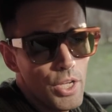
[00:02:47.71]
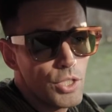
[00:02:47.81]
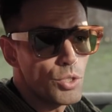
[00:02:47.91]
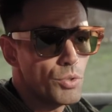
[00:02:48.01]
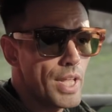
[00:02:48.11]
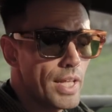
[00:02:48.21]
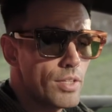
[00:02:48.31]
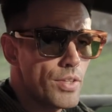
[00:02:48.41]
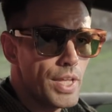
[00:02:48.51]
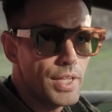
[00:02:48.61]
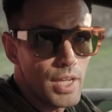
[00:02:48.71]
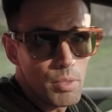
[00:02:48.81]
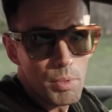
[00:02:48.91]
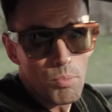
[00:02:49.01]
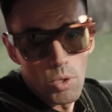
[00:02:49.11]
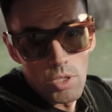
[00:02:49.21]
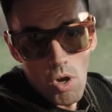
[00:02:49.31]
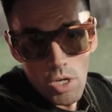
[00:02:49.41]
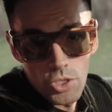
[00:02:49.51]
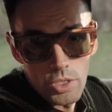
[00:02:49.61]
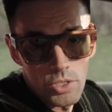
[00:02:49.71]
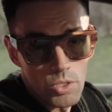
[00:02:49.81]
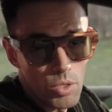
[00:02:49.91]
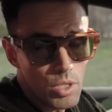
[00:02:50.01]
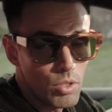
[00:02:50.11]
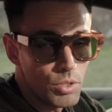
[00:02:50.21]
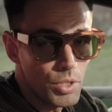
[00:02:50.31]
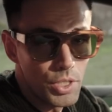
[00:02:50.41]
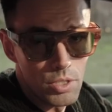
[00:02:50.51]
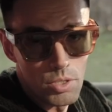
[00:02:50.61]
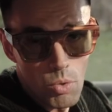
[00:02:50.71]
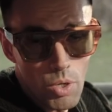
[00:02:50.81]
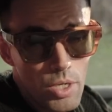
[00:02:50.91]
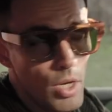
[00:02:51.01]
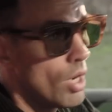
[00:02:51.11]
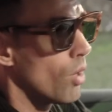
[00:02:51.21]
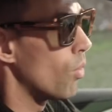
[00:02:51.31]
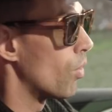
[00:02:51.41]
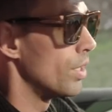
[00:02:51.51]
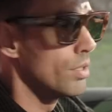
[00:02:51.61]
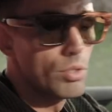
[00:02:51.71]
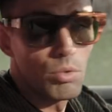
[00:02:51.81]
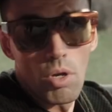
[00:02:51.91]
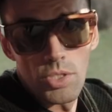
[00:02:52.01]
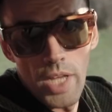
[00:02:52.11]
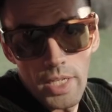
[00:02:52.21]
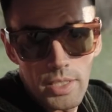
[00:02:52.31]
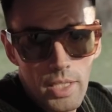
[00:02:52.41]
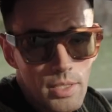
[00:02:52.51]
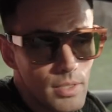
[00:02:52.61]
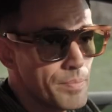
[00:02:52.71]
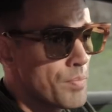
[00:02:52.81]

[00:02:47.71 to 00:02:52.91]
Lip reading: so that they can be more cautious in order not to hit the door or to cause an accident.